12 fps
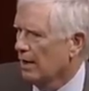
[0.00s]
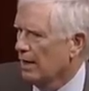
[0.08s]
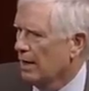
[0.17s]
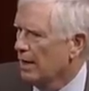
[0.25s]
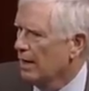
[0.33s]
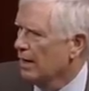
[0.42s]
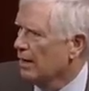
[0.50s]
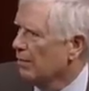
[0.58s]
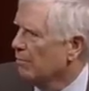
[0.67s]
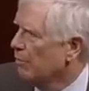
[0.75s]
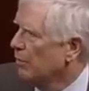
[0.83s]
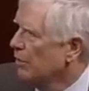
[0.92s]

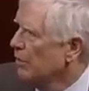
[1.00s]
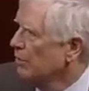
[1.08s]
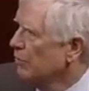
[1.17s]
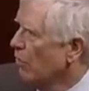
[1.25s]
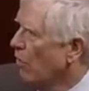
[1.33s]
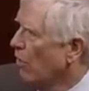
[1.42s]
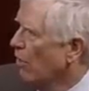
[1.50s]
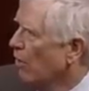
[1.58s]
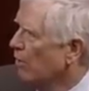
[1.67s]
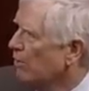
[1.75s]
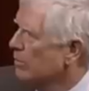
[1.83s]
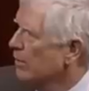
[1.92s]
any potential
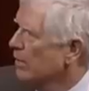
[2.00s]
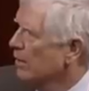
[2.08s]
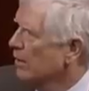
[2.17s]
harms